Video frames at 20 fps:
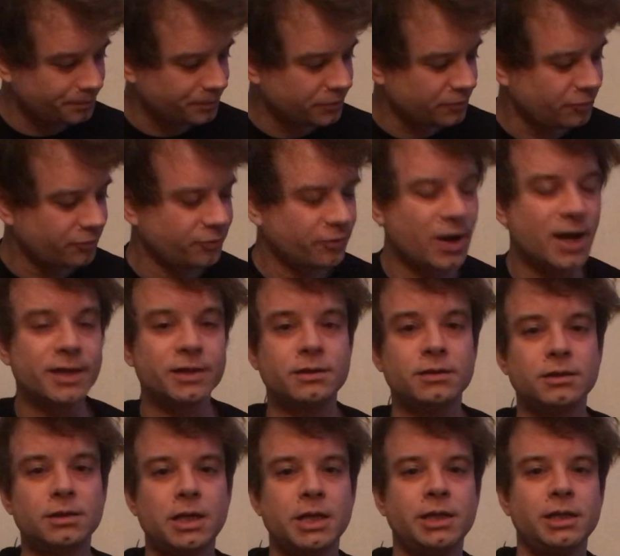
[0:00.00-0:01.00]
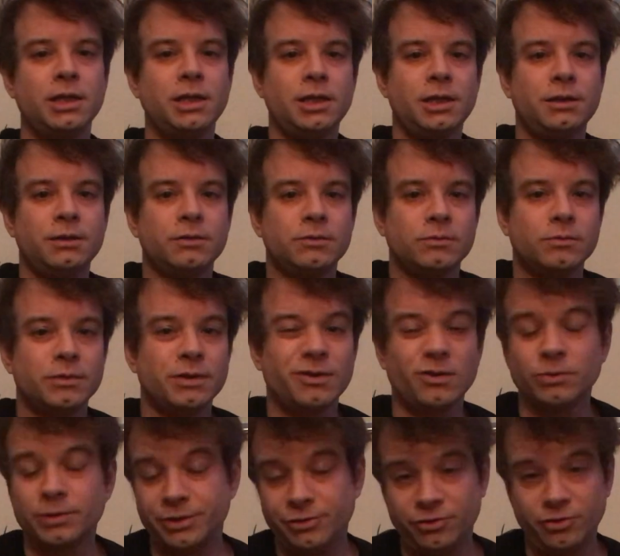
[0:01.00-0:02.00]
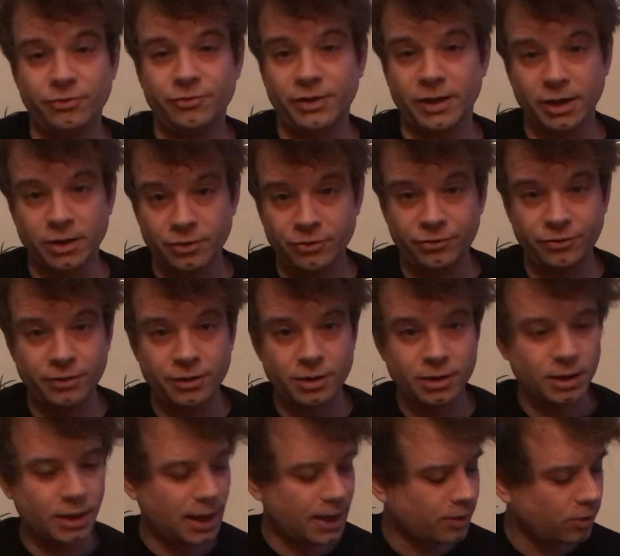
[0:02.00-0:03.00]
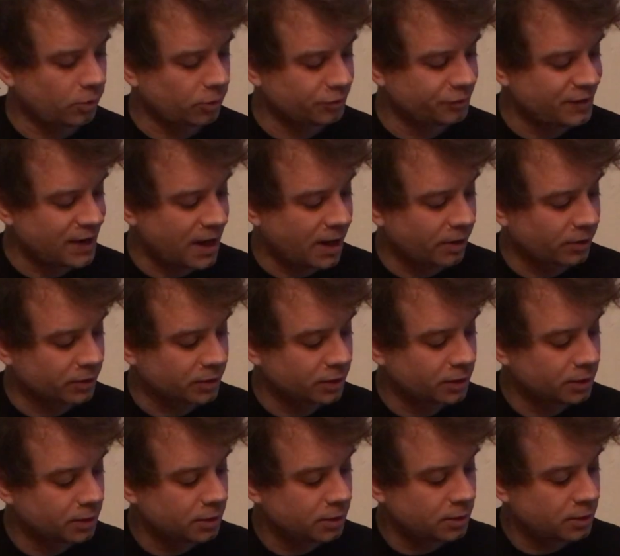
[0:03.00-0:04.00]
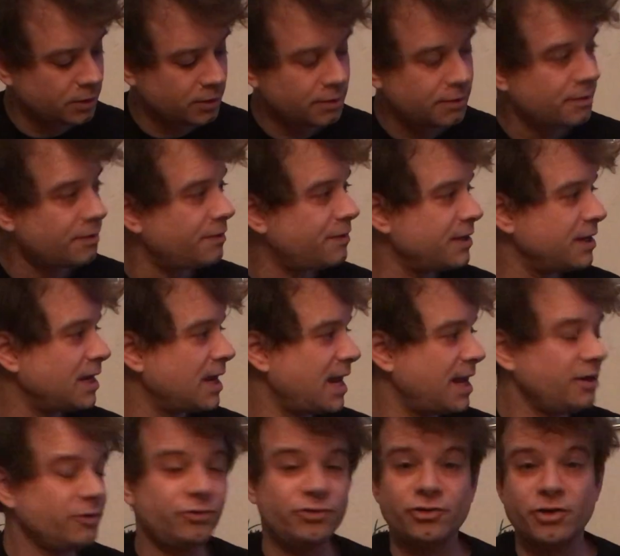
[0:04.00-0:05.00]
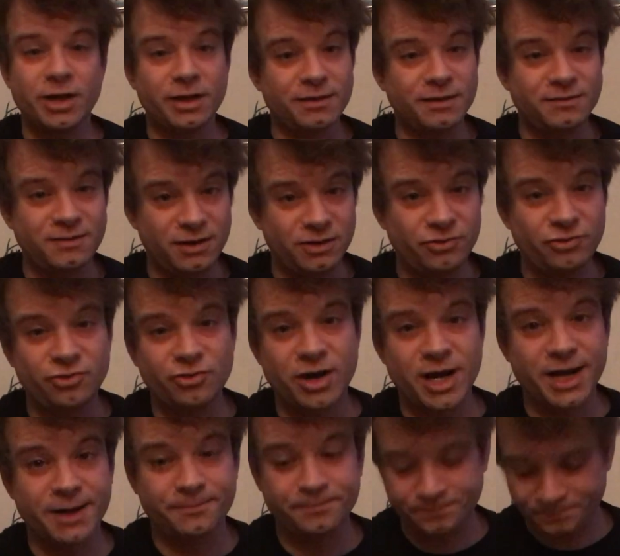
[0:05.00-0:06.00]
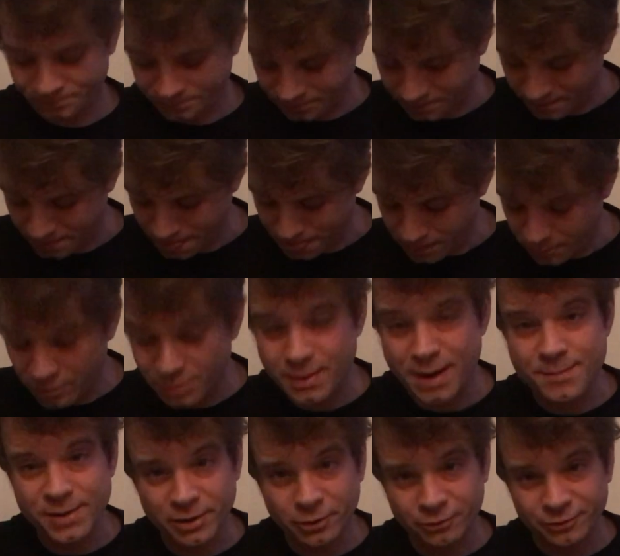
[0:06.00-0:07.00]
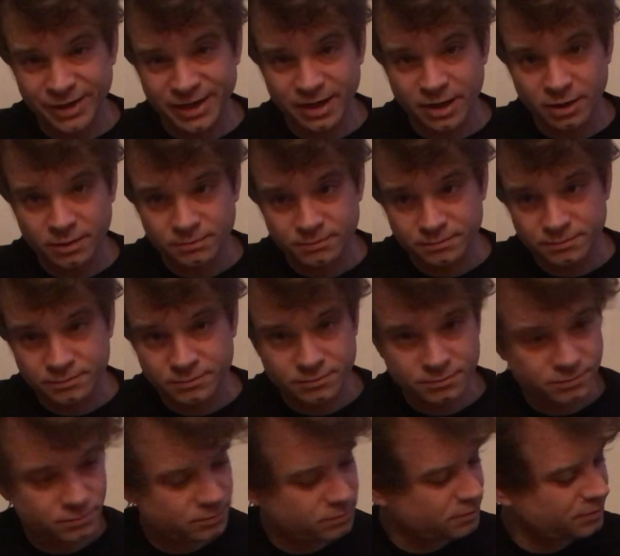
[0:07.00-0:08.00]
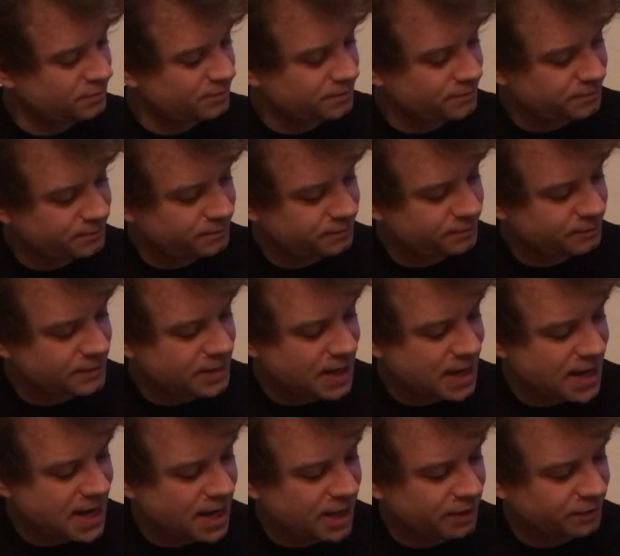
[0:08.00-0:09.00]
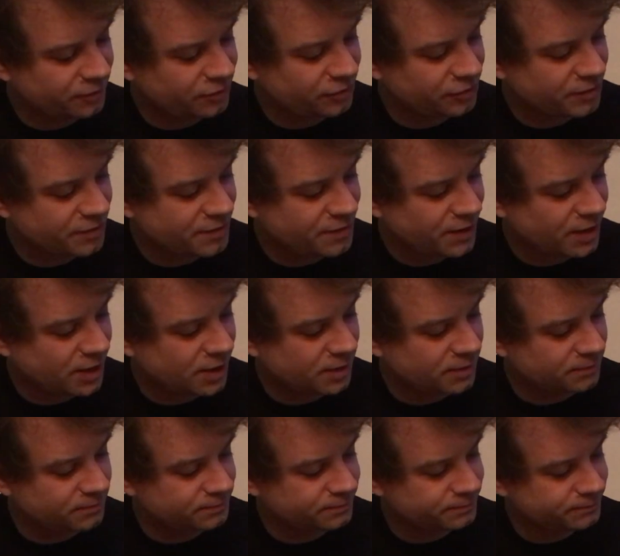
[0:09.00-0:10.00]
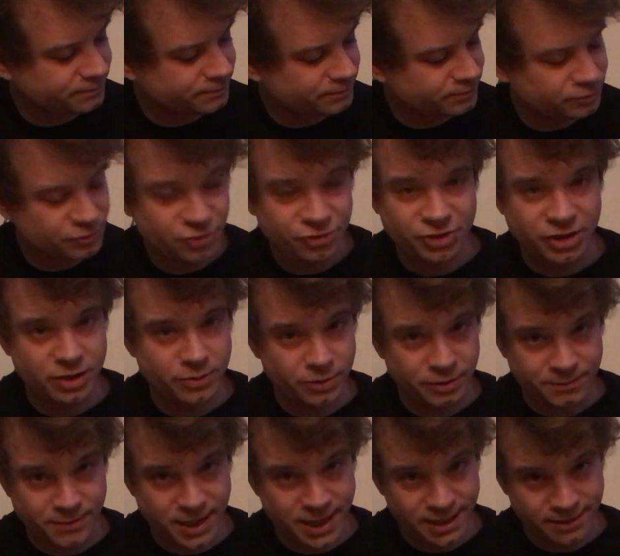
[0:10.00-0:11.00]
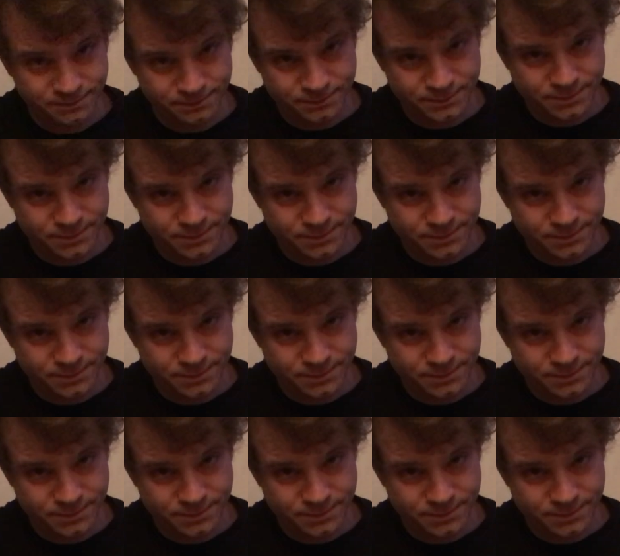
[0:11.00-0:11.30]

fret an E with only two fingers. I hold down the A string and the D string with my middle finger, and the G with my